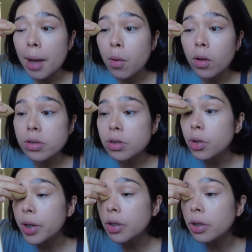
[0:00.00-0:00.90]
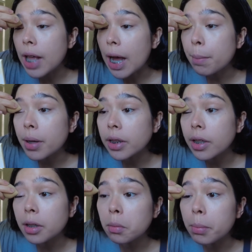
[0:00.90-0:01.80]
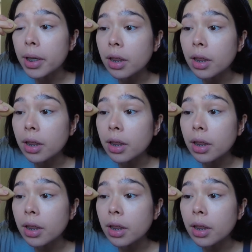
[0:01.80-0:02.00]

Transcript: I'm also going to dab a little bit